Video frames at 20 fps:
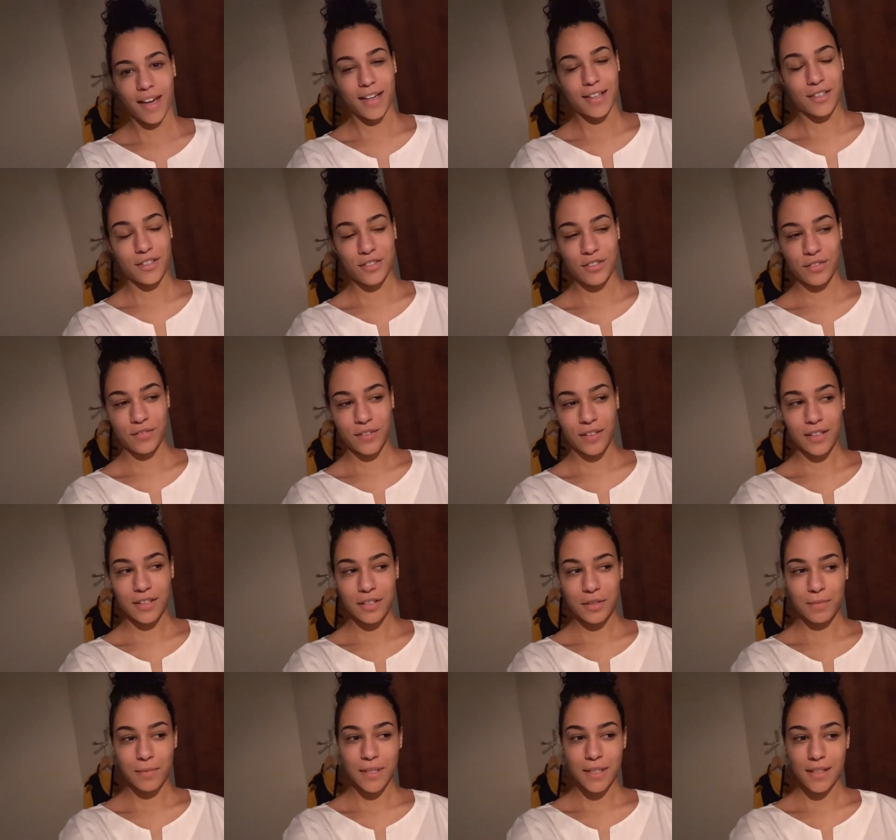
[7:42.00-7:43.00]
I just
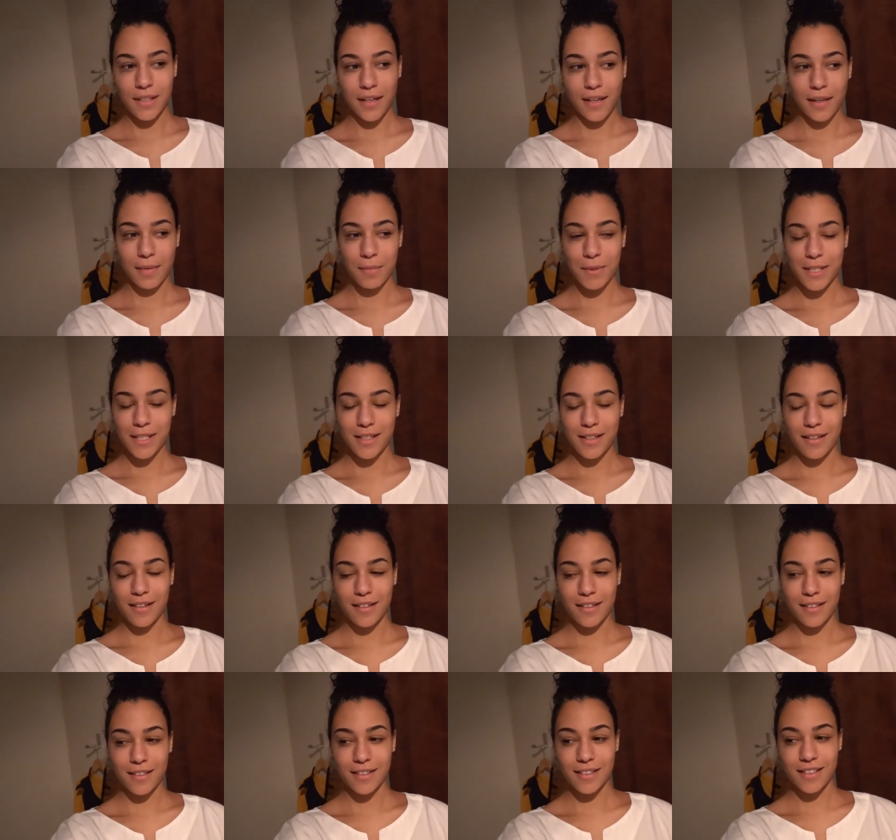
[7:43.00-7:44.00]
finished my Thai
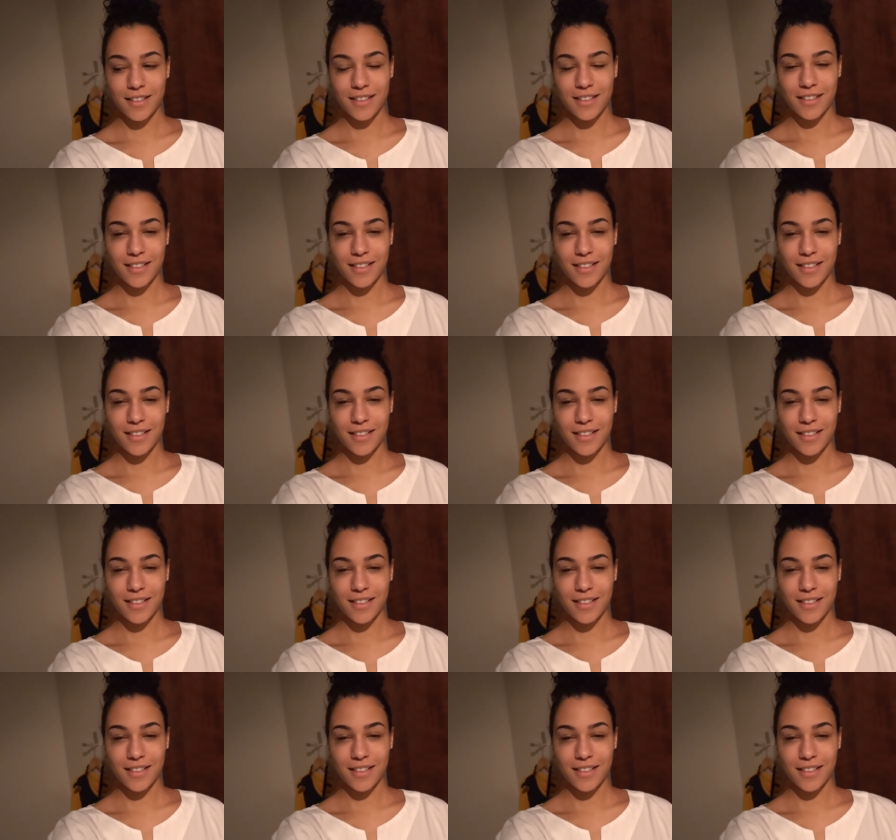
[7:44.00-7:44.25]
massage.